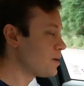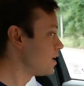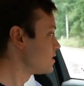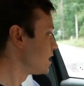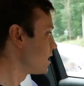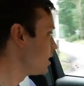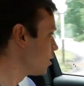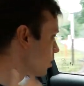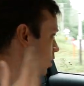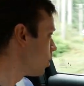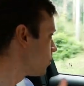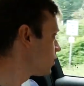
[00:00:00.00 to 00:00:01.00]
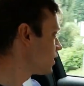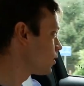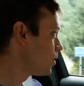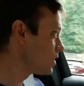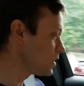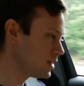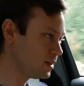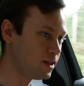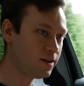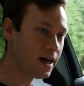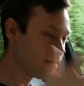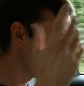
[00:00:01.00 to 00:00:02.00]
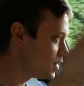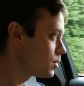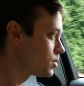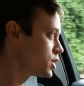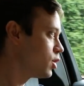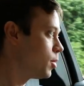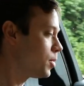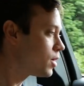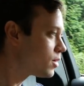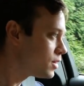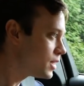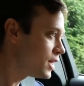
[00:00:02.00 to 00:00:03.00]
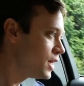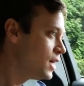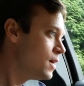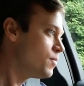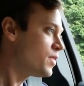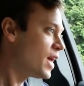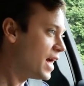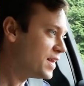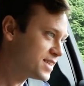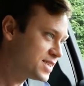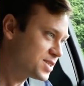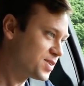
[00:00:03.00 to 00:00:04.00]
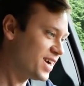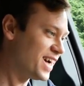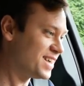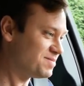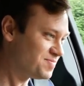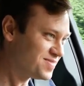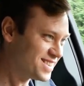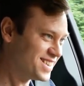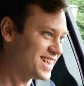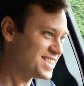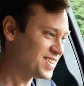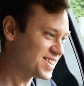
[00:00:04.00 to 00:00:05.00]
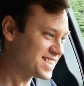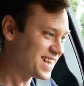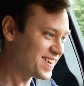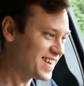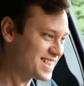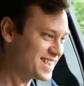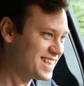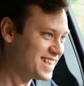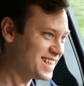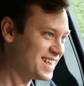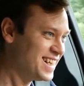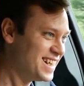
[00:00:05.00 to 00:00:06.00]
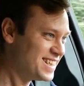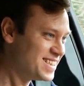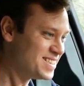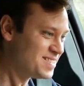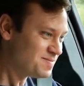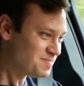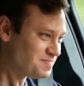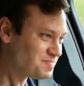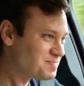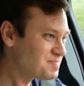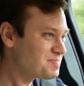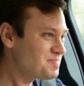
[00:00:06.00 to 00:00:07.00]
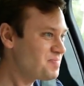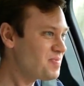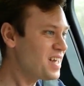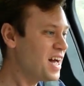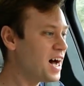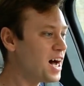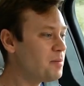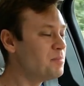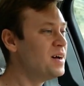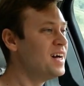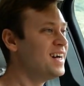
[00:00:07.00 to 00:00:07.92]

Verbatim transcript: but I was like, you know, we're hopefully going to, you know, have the vehicle show up early. And this is great. Nice little acceleration here. Um,